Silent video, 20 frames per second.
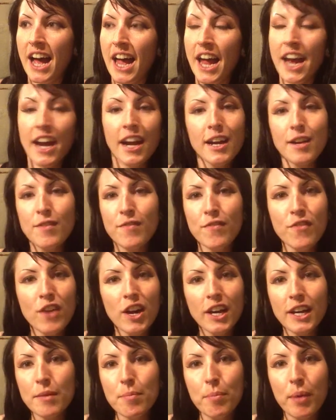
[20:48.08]
And I didn't
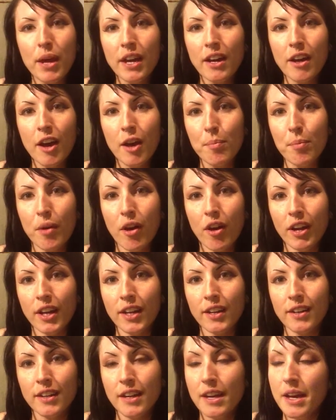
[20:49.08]
fucking pick up on it.
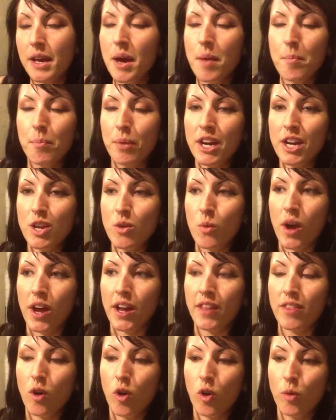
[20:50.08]
But
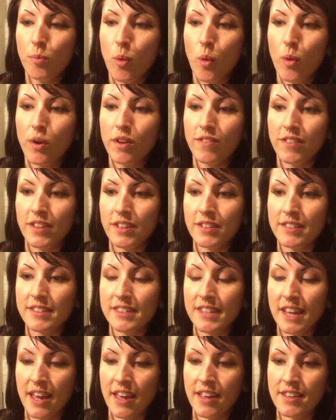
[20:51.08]
anyway, the whole point of
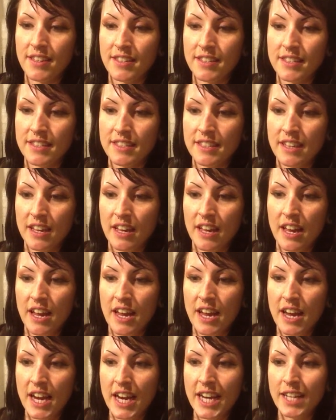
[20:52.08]
this is,
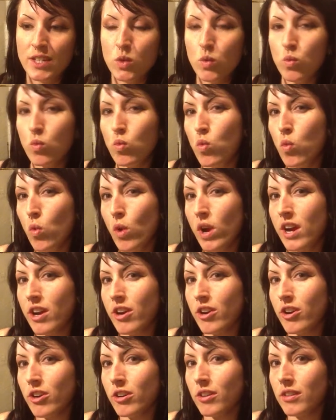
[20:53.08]
it's
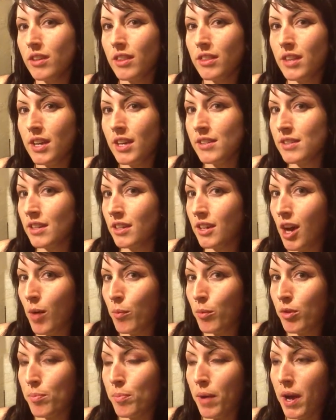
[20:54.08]
weird, the things that
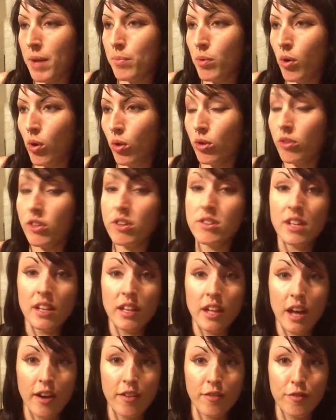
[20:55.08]
come with bipolar. There's a
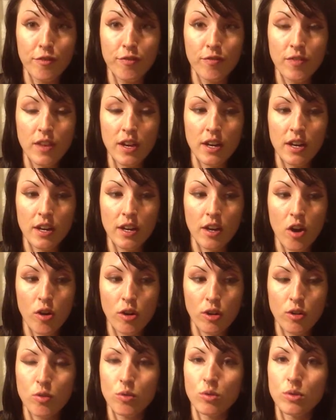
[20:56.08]
lot of
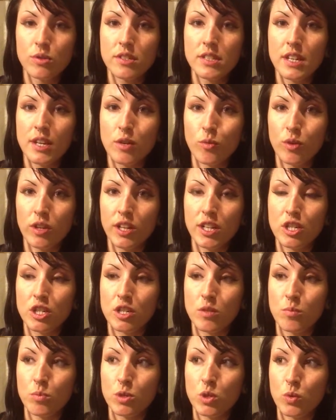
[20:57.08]
articles in
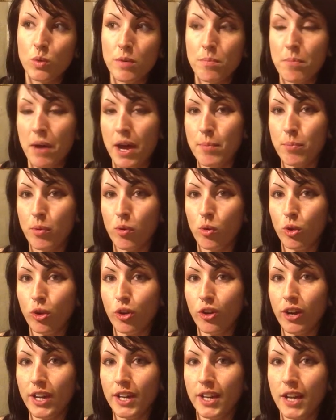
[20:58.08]
relation between
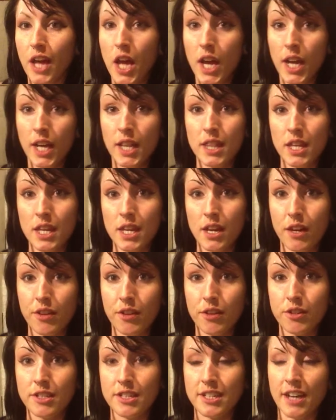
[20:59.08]
bipolar and the
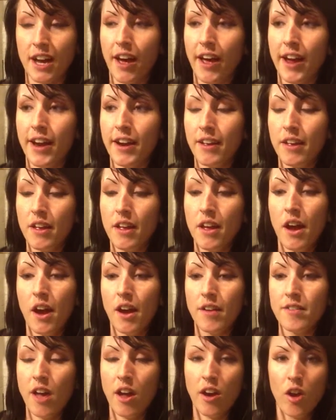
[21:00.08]
other side.
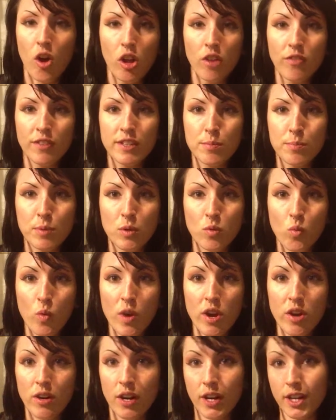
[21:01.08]
Not all of it's been
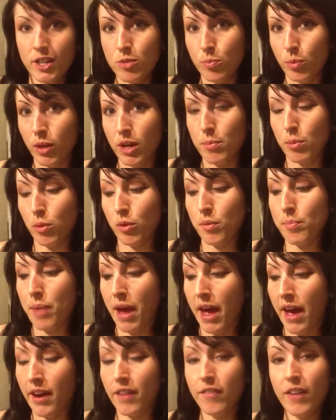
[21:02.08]
weird, unexplainable, and bad.